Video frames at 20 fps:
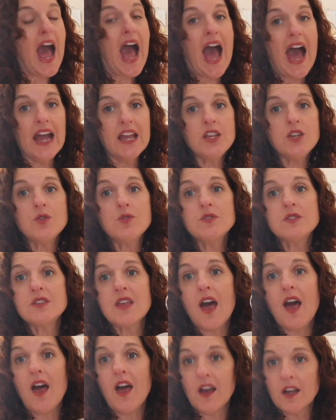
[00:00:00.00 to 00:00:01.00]
I use
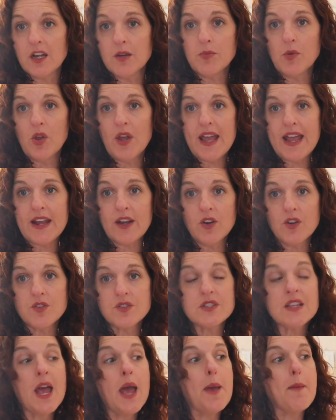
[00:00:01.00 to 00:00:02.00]
the Huggable
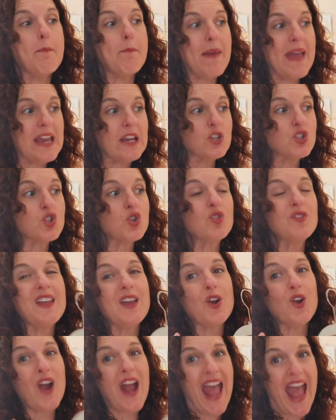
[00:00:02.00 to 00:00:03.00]
Hangers. Make sure
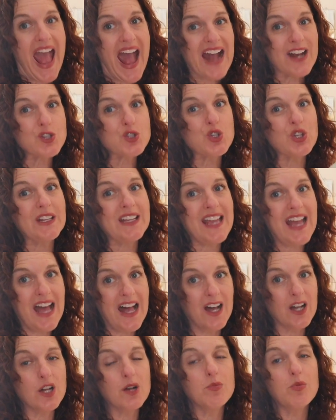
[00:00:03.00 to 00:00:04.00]
they are actually
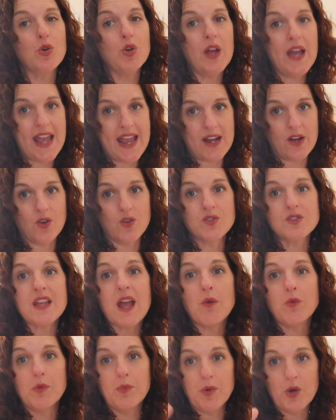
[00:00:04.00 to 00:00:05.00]
huggable hangers.
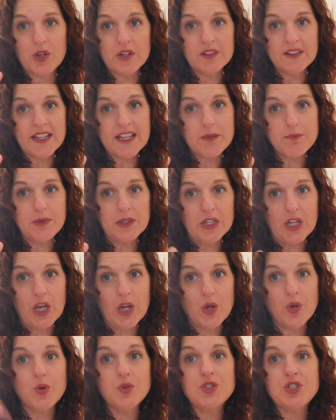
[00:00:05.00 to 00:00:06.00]
I will put a link
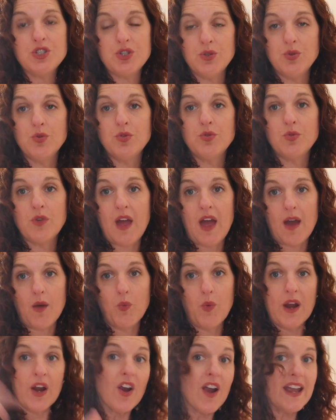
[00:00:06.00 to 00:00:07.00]
below to
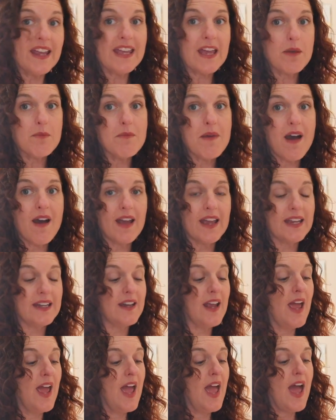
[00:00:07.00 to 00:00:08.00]
where I get
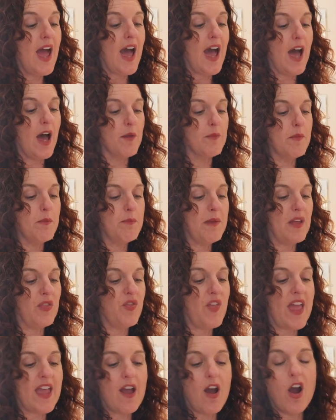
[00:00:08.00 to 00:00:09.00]
mine,
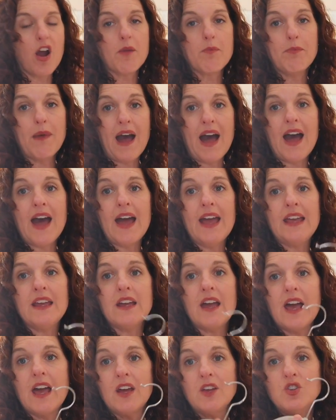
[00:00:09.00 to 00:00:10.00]
but they are
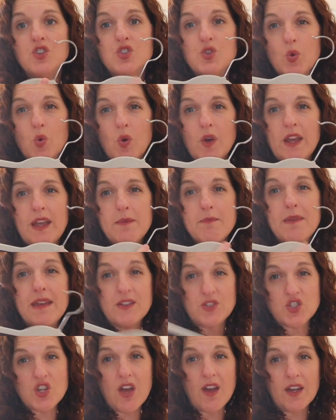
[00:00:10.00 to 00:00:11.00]
by Joy
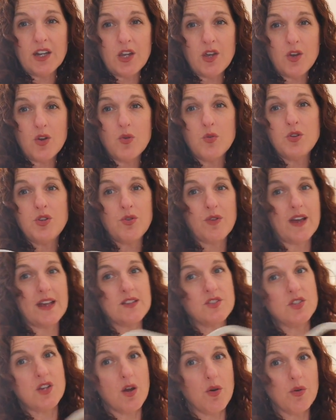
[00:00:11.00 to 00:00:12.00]
Mangano. You
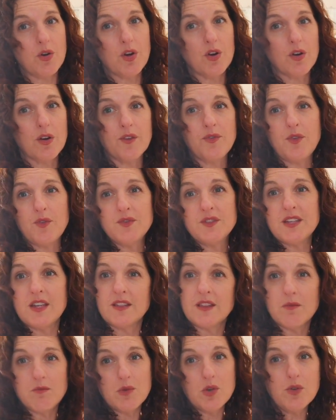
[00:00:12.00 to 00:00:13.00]
guys know her if you've
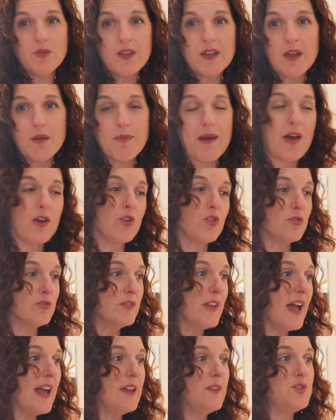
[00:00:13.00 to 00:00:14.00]
seen the movie about her
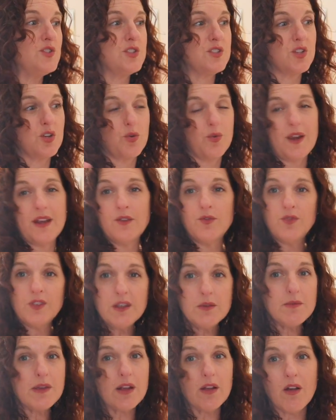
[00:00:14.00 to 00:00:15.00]
life. She's a great
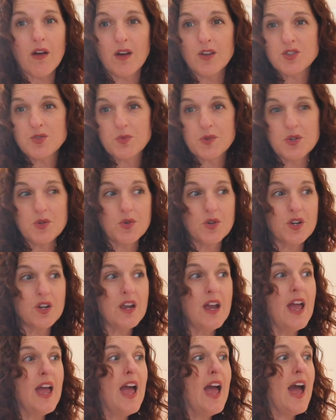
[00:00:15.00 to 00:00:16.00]
female
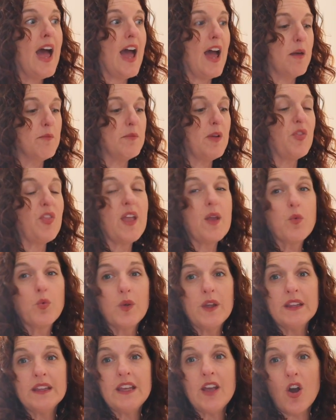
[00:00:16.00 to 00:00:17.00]
entrepreneur, but they
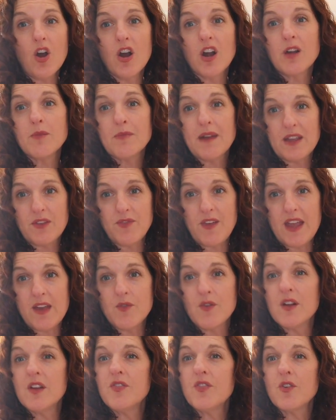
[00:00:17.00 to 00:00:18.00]
really are my
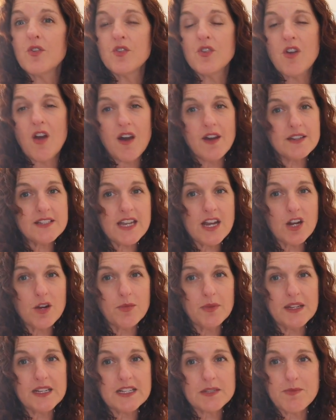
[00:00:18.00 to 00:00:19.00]
favorite. They're not
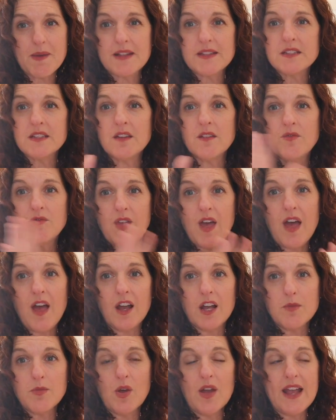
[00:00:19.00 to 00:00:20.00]
terribly expensive, the
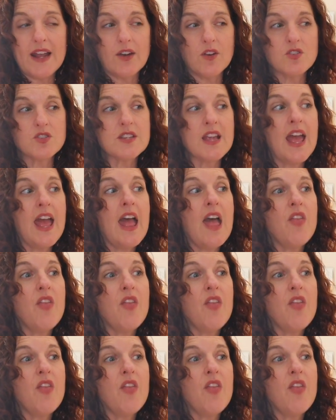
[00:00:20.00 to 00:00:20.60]
Huggable Hangers.